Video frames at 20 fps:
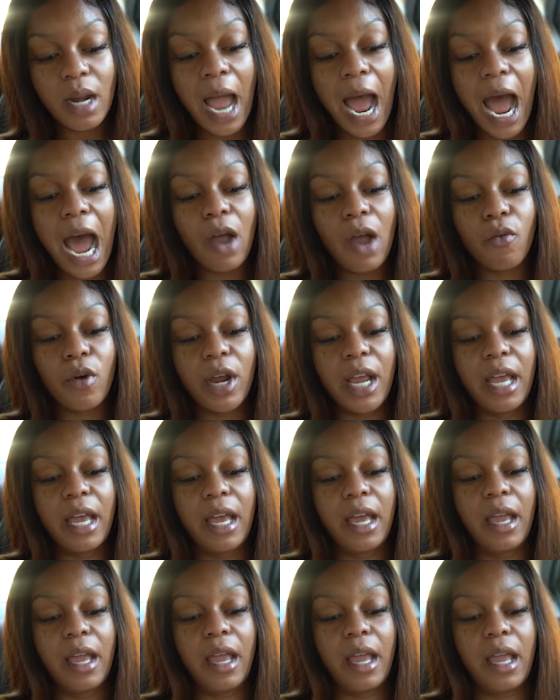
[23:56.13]
I
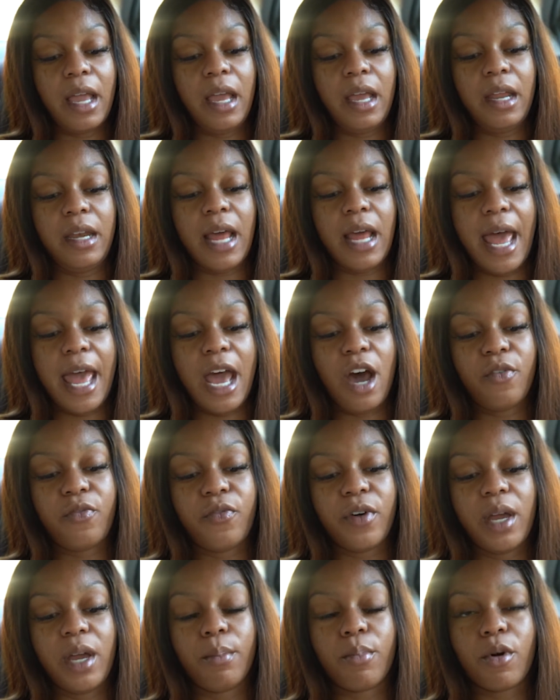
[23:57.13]
ran in the
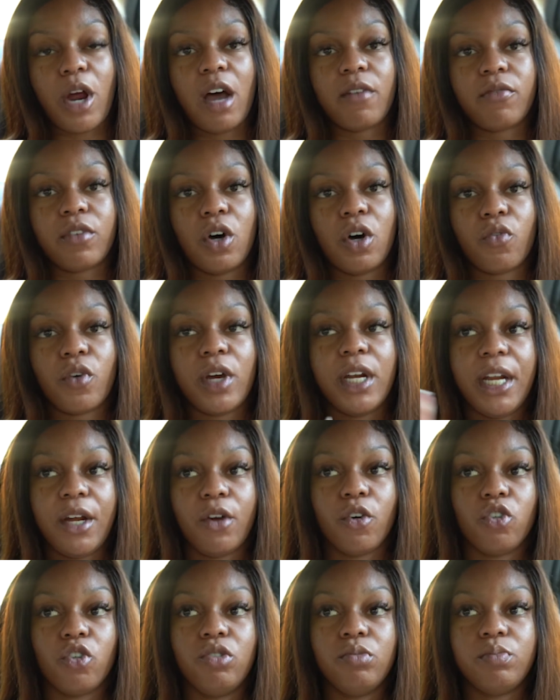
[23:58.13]
Alpha and Bravo running
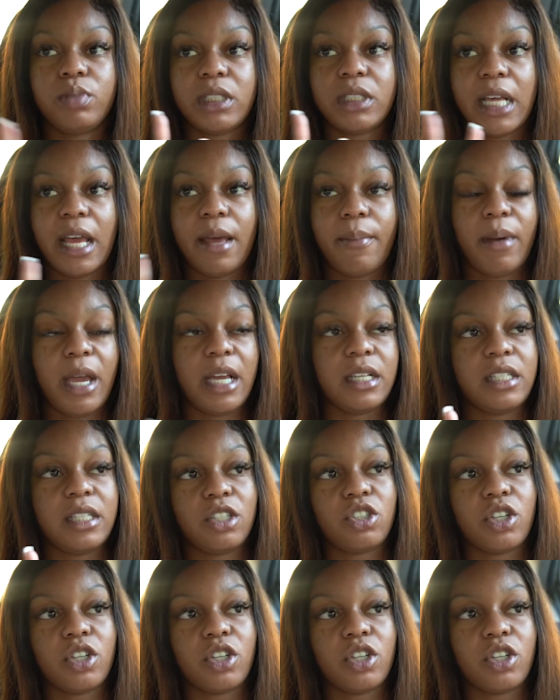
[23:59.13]
groups at basic